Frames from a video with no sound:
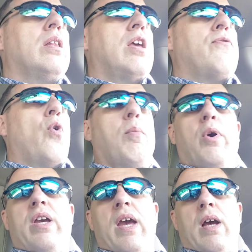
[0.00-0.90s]
the
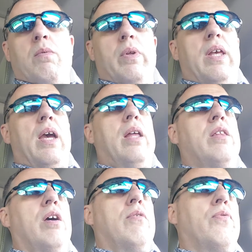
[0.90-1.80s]
former King Edward VIII
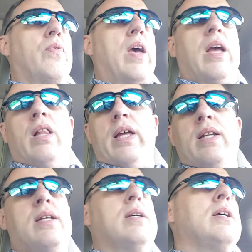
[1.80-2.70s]
of
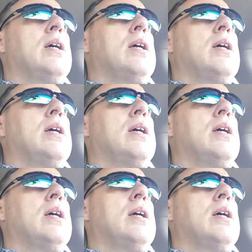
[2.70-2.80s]
England